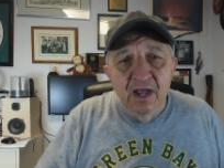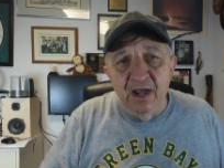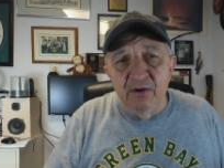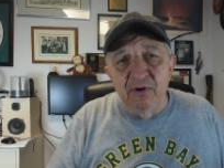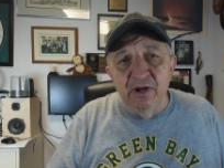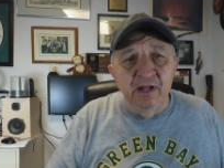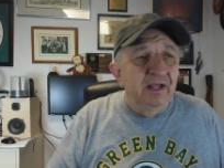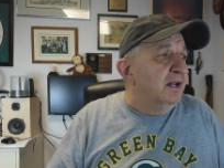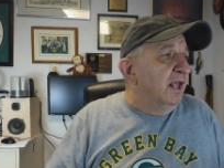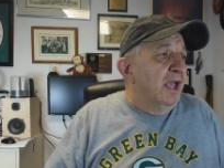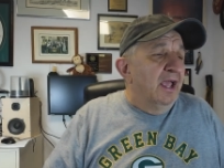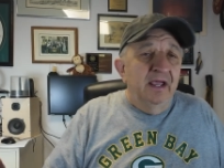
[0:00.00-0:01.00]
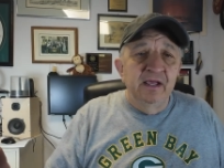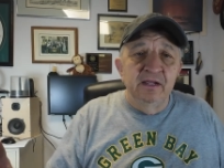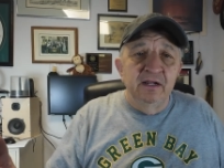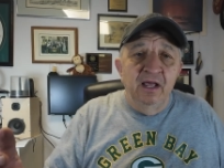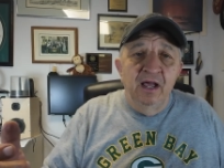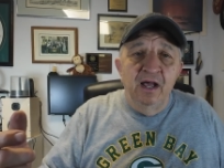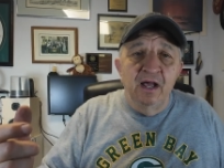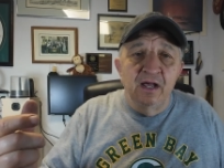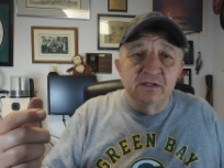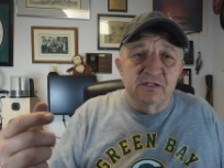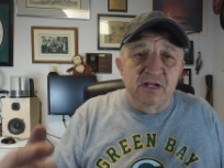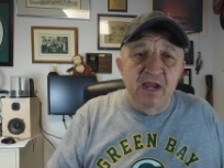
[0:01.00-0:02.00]
I went in, and
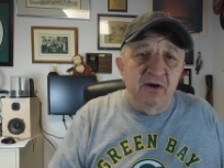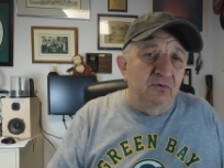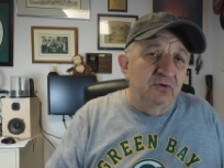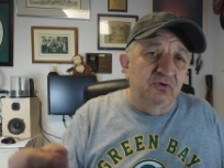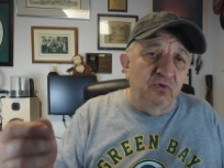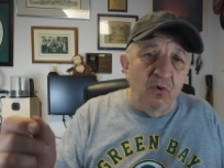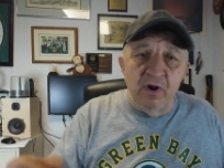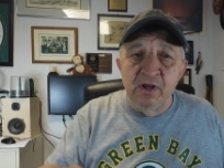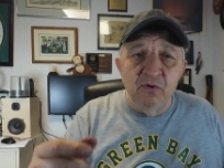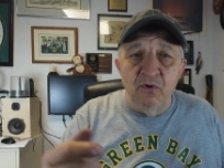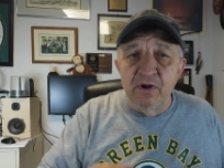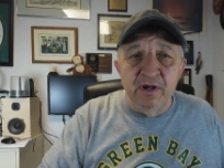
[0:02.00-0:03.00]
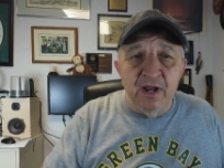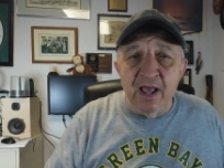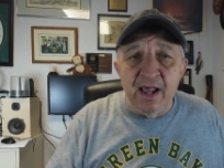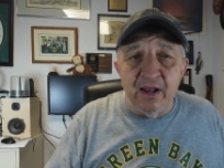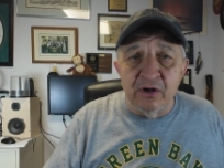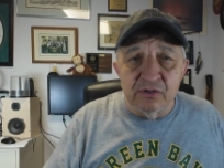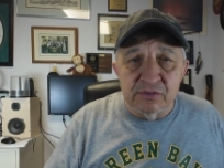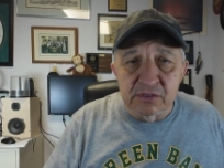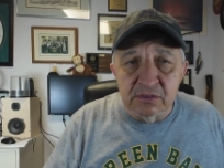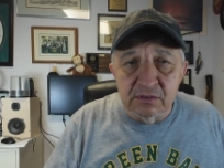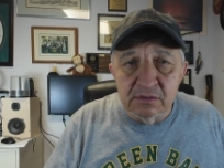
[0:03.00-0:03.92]
a steak was $21.